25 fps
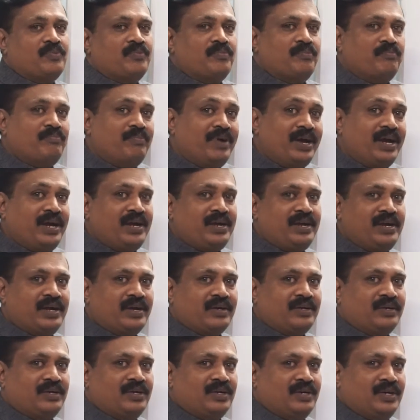bend
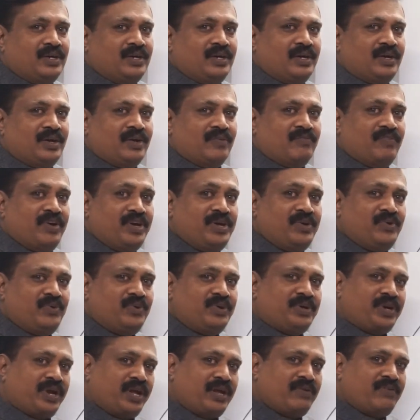when you
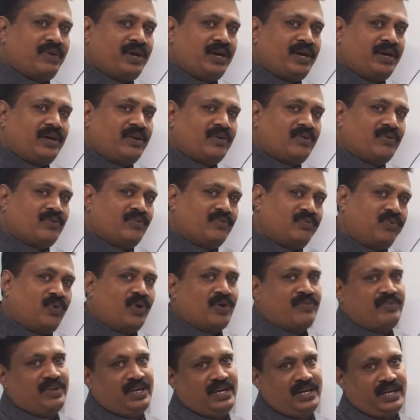drive a
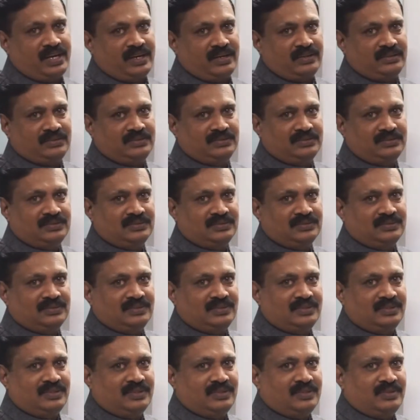four-wheeler?
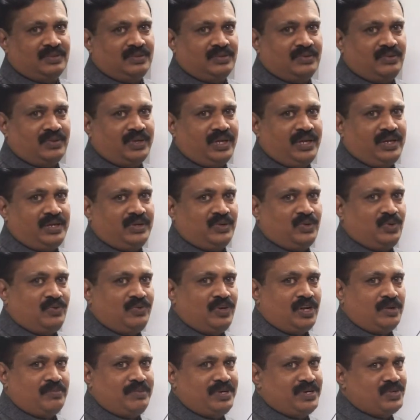Okay,
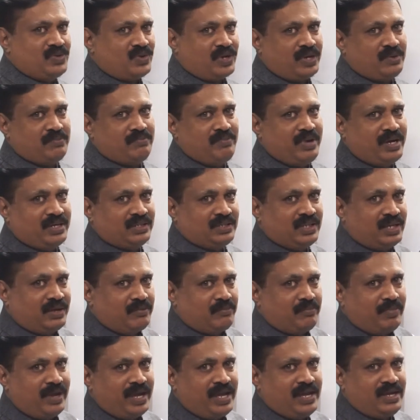two-wheeler means you can bend the
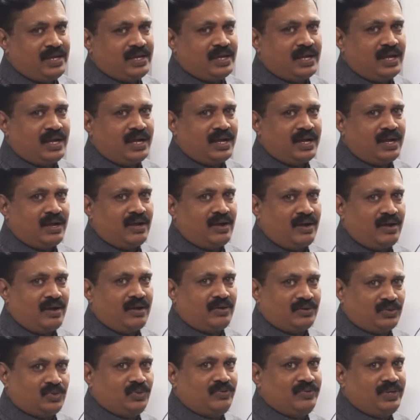bike,
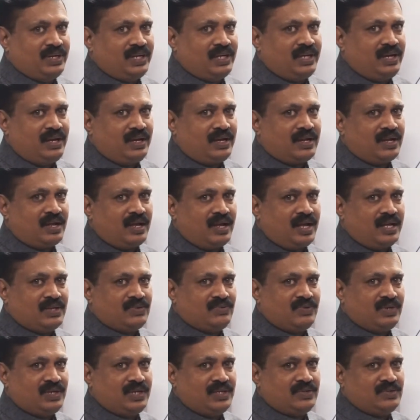two-wheeler, as
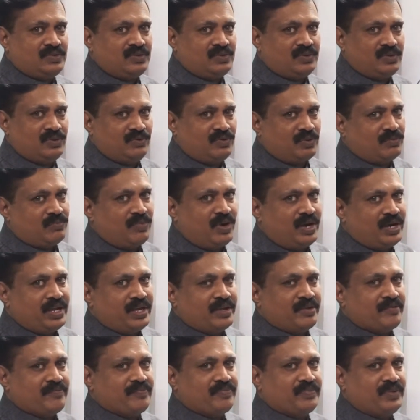well as your body.
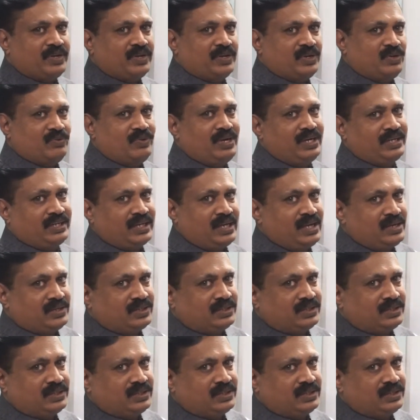You will tilt.